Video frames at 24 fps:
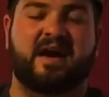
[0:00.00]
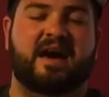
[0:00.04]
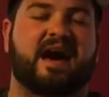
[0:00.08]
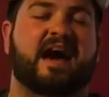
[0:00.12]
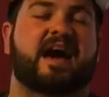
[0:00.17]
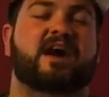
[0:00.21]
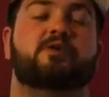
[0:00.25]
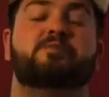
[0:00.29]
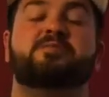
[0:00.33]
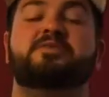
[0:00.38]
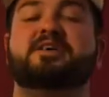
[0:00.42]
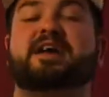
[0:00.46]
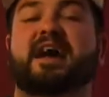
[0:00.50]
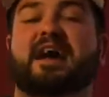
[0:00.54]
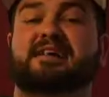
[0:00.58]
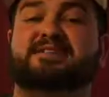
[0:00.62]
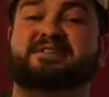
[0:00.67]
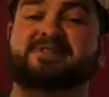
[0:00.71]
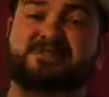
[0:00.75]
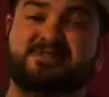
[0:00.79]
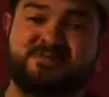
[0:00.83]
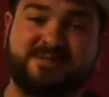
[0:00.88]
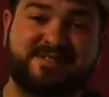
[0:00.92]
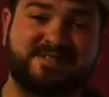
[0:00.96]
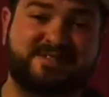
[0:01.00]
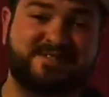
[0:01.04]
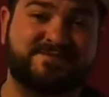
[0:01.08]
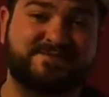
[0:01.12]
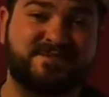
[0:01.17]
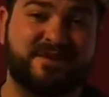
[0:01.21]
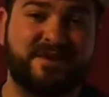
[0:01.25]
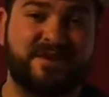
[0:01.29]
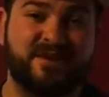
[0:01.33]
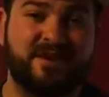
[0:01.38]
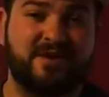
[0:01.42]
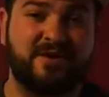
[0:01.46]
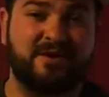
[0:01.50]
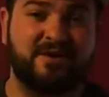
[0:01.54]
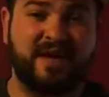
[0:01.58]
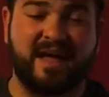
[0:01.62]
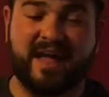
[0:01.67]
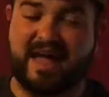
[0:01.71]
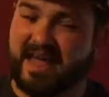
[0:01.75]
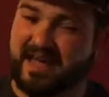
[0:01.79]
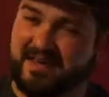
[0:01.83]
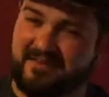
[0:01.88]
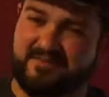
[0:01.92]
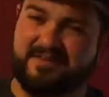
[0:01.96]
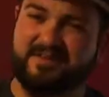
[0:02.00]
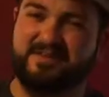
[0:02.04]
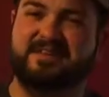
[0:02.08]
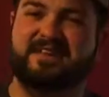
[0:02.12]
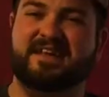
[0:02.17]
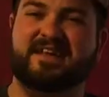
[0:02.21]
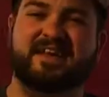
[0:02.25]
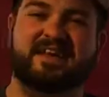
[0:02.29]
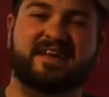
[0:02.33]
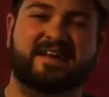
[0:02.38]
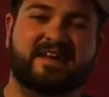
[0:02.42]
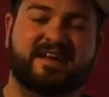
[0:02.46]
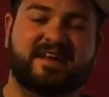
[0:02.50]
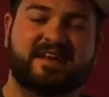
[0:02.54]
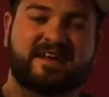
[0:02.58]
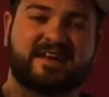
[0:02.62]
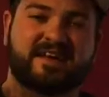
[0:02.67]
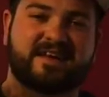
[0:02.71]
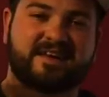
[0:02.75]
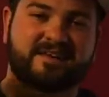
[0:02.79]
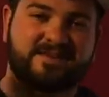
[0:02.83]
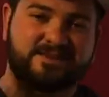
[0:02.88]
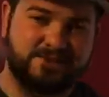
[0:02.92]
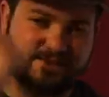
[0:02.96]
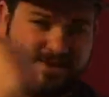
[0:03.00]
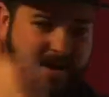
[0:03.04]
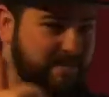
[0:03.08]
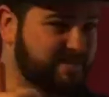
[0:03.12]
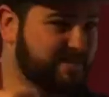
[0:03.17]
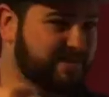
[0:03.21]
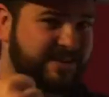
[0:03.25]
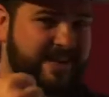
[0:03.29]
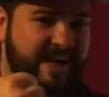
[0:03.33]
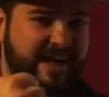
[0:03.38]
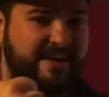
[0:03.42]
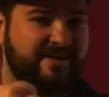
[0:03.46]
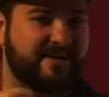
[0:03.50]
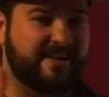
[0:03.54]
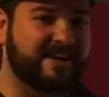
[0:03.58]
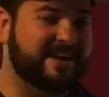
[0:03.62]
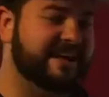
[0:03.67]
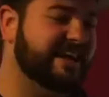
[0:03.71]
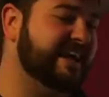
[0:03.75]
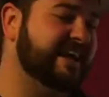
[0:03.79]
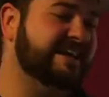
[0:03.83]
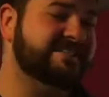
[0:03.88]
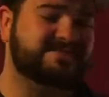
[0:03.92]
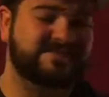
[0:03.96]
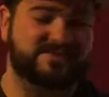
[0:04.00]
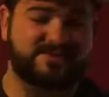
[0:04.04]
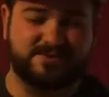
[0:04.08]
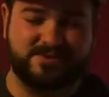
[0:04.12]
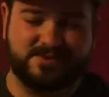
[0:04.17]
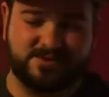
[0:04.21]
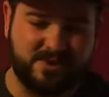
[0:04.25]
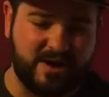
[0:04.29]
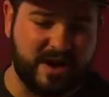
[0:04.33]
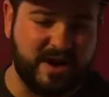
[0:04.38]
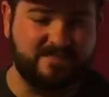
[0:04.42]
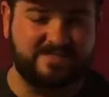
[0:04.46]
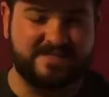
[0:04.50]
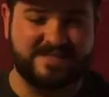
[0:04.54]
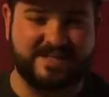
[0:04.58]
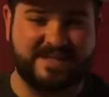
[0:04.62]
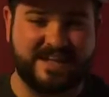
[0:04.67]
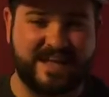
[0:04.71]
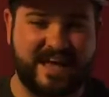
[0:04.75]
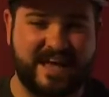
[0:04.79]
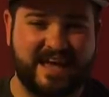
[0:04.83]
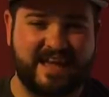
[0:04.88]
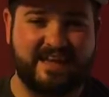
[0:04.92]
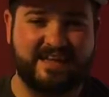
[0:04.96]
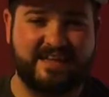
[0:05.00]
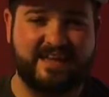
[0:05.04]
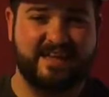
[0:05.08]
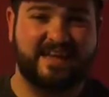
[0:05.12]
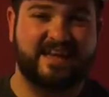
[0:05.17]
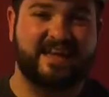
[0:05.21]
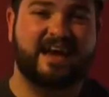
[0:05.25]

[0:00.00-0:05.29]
I hope you guys enjoyed this video. If you did, drop a like on it and subscribe today.